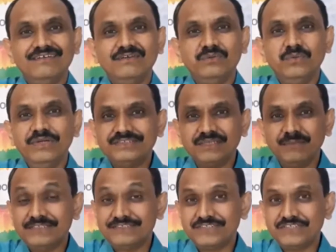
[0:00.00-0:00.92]
doing some
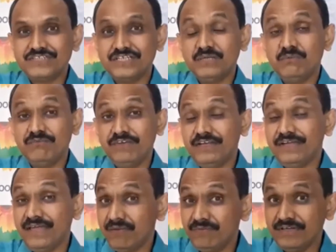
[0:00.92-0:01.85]
exertion and you are feeling
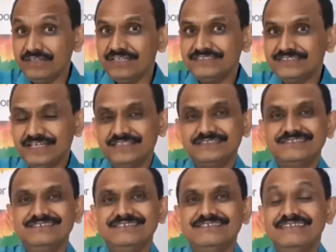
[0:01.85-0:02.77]
heavy in the
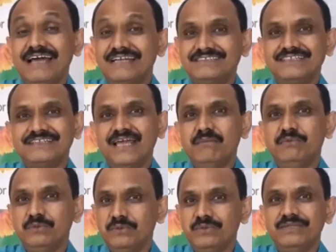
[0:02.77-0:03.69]
chest, that's the time
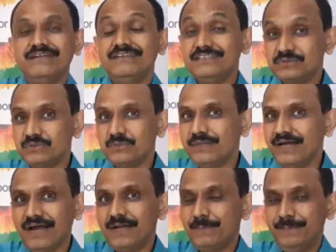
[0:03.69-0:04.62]
you know that this could be
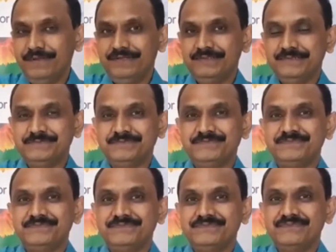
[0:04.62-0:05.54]
heart pain.
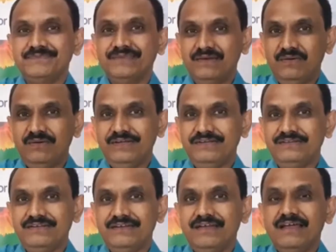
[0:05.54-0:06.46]
Alright.
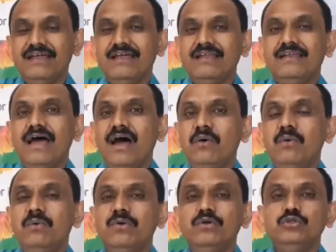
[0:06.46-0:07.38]

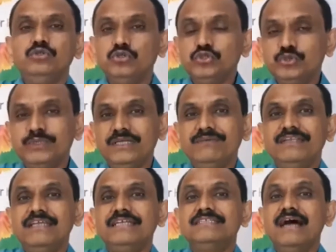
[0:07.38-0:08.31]
Now, usually
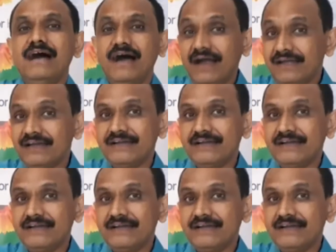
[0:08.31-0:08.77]
when there is a heart